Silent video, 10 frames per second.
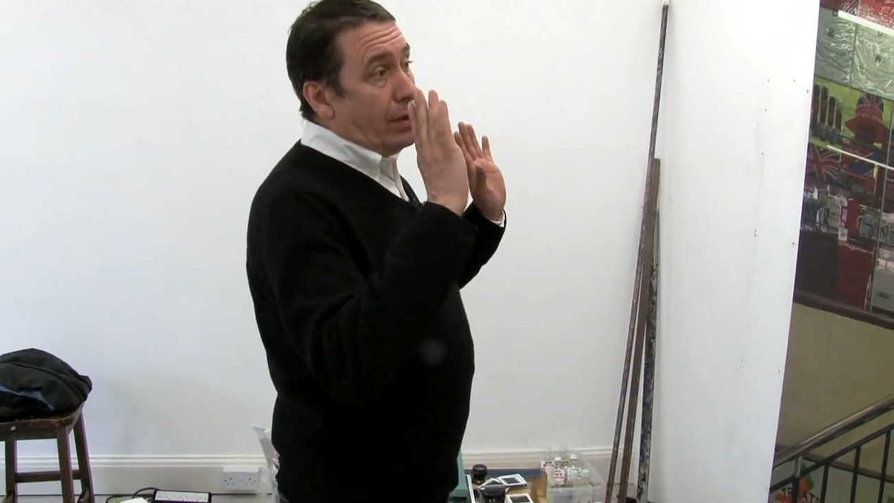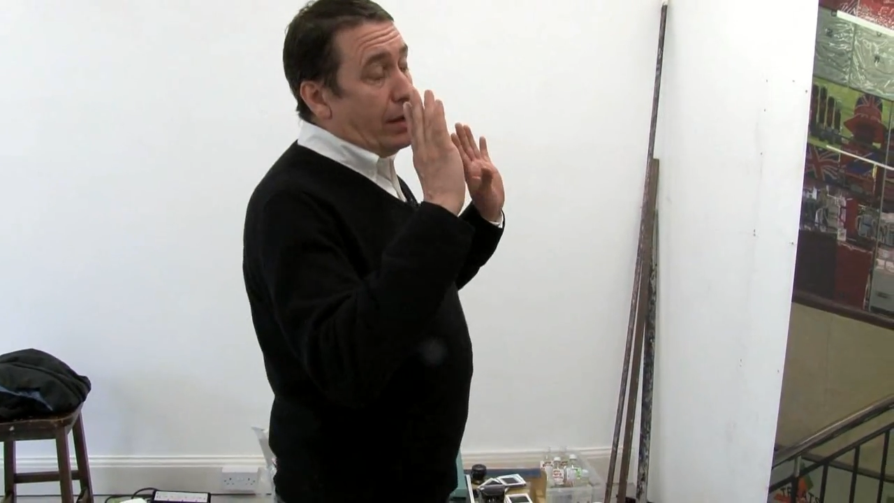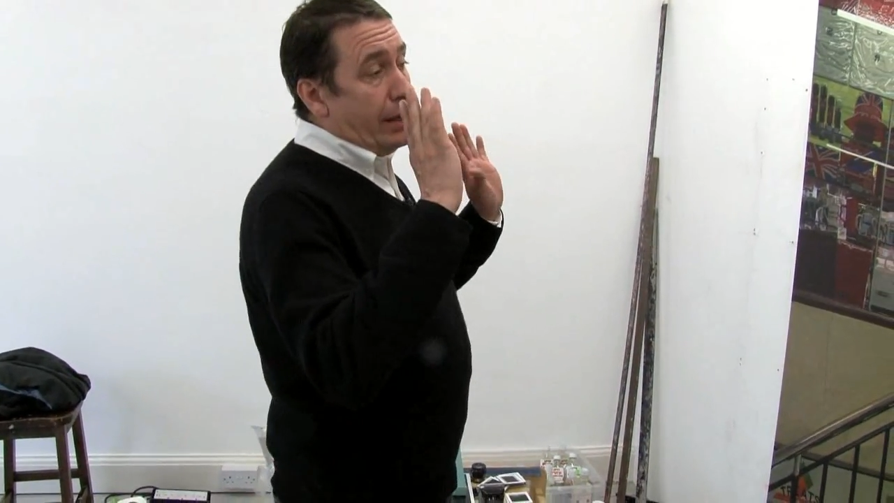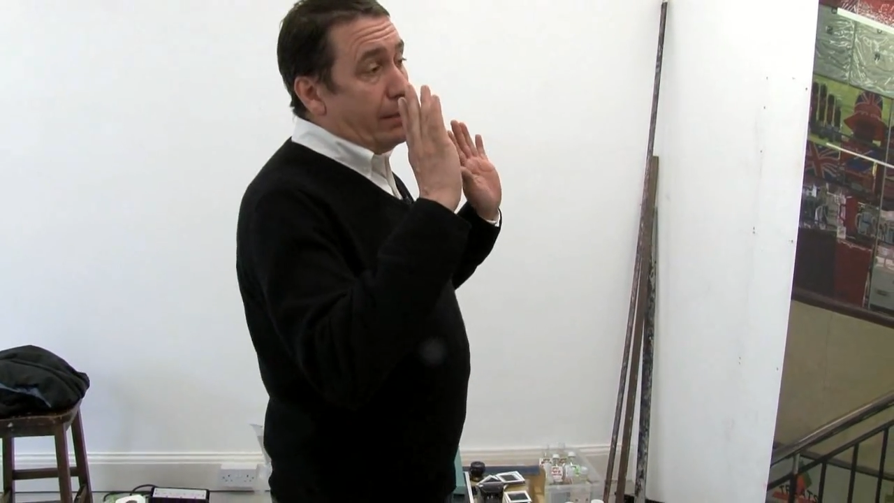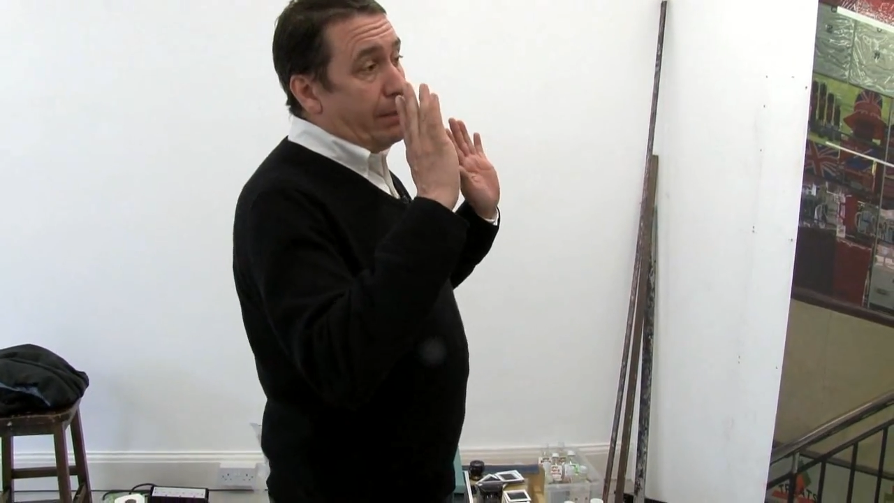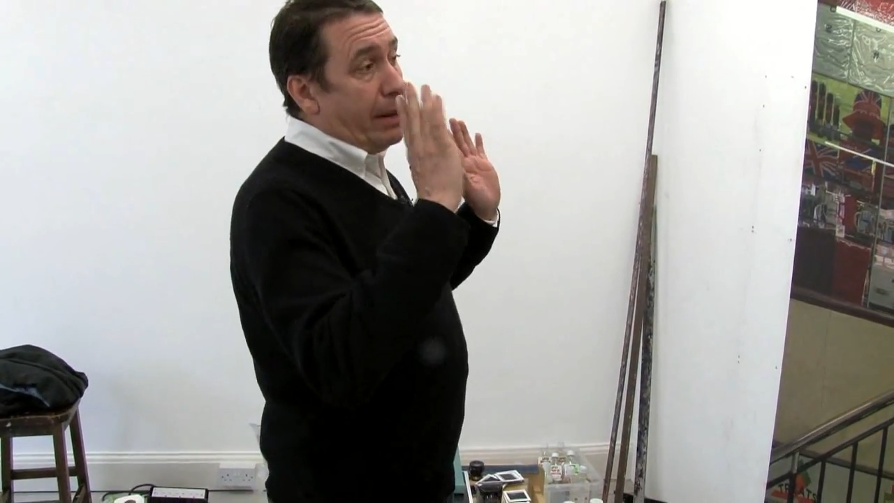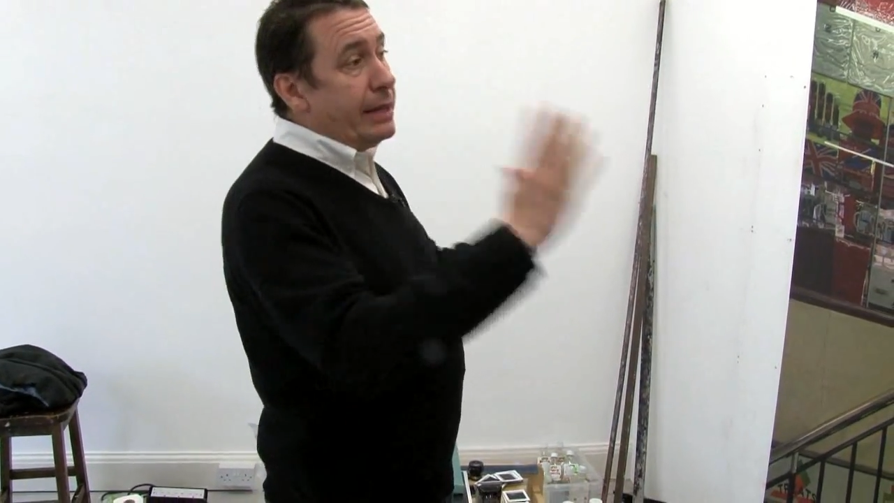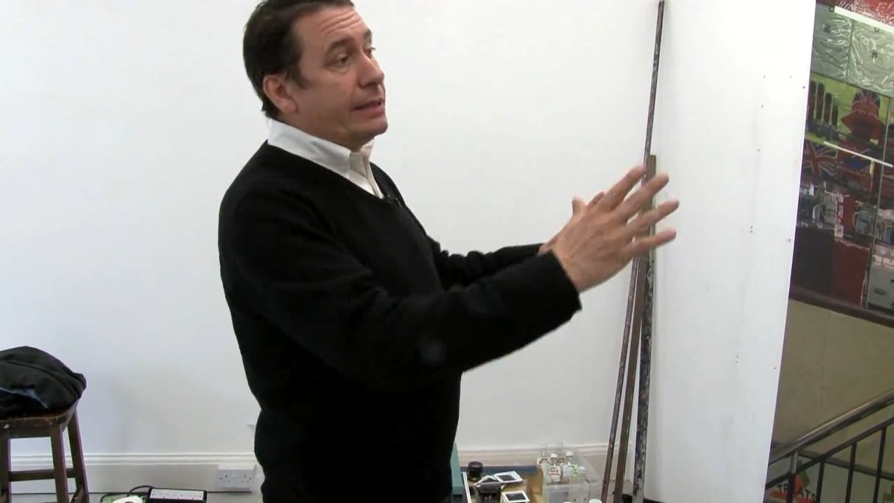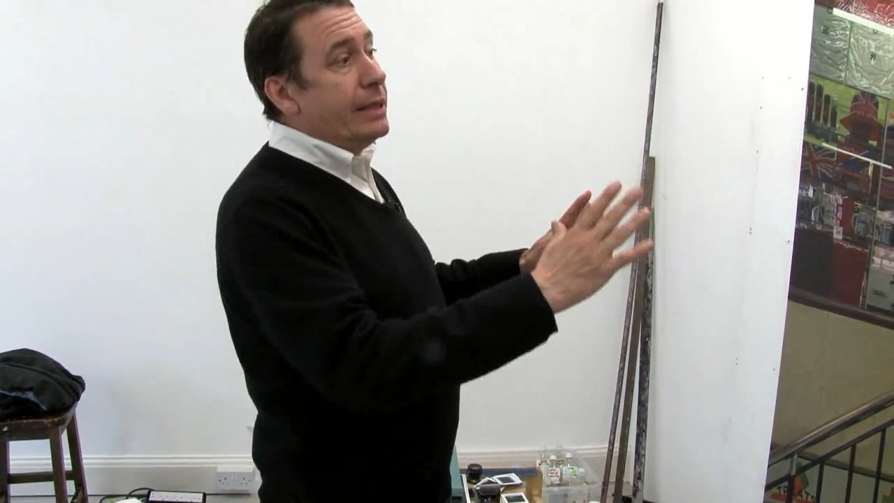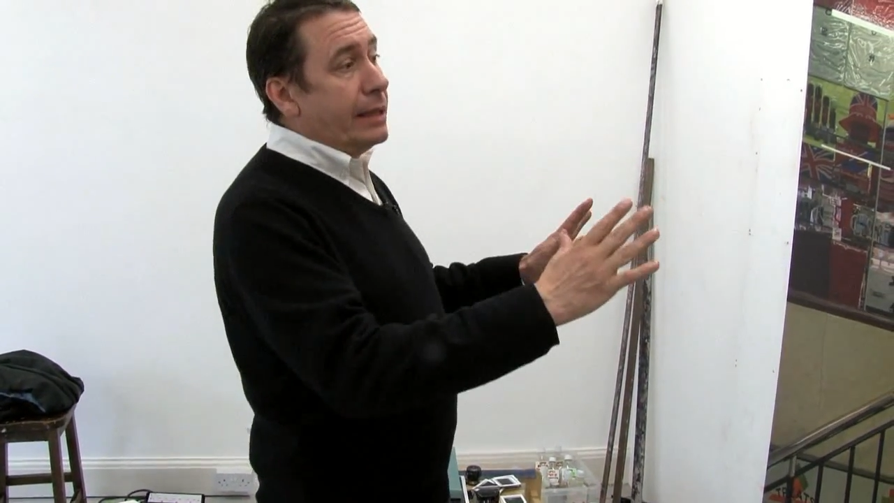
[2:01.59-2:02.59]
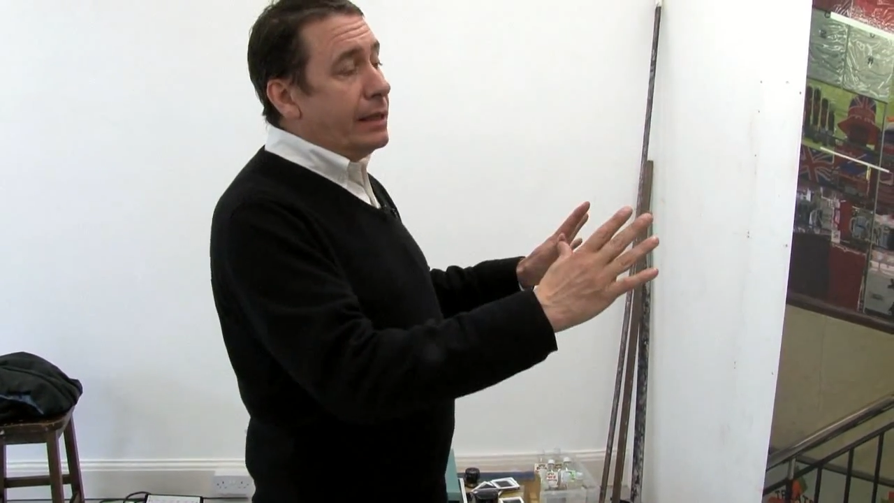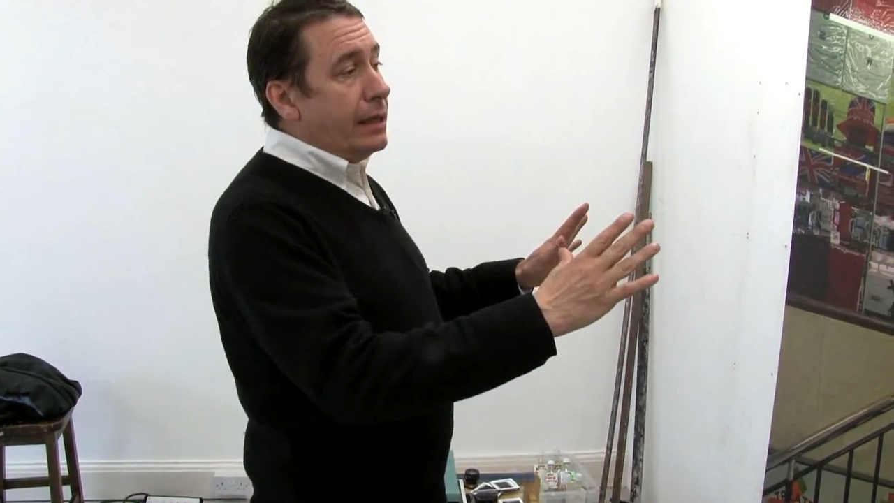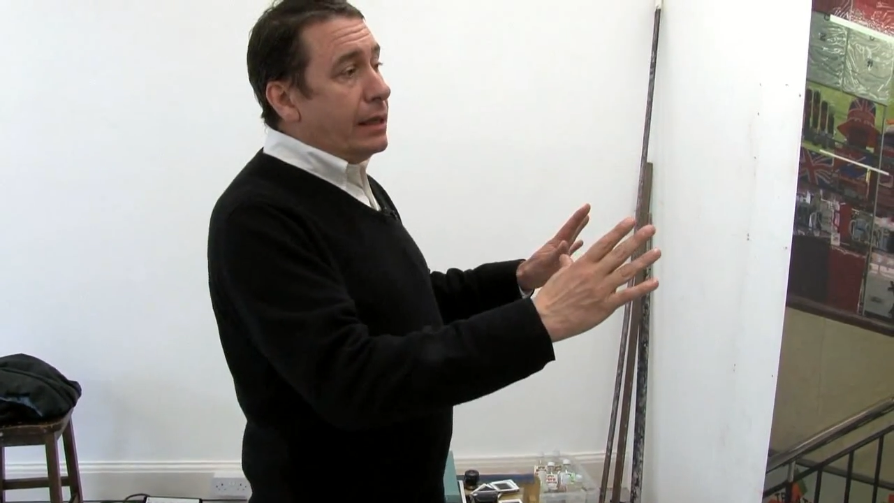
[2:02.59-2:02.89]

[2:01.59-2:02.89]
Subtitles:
know, in painting,